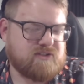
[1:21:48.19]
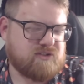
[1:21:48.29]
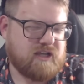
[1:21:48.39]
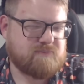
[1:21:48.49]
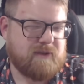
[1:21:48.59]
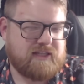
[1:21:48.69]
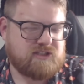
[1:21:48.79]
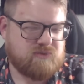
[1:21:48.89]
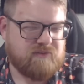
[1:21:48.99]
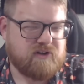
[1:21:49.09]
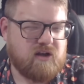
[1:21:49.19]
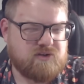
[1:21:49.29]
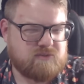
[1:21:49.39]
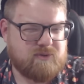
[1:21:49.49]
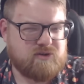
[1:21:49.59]
So I spent like $1,200
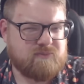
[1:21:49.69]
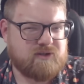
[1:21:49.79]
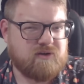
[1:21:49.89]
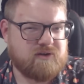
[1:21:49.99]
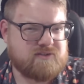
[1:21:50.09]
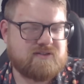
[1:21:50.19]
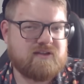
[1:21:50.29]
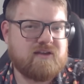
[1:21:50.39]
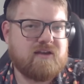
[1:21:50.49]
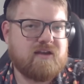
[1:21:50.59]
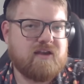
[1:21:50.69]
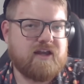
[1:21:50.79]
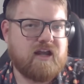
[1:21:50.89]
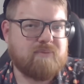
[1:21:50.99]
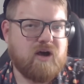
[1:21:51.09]
on the Pokemon cards,
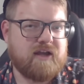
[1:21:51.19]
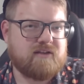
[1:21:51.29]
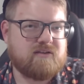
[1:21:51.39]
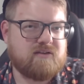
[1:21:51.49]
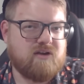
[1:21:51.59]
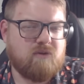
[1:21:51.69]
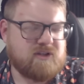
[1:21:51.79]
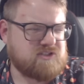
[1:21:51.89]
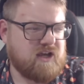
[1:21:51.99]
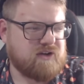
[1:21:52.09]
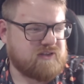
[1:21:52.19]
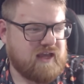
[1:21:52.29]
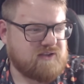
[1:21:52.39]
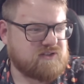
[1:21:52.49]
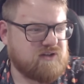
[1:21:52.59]
and I bought almost
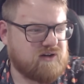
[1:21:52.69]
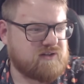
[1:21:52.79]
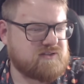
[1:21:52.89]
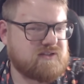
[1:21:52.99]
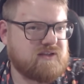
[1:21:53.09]
100,000 cards.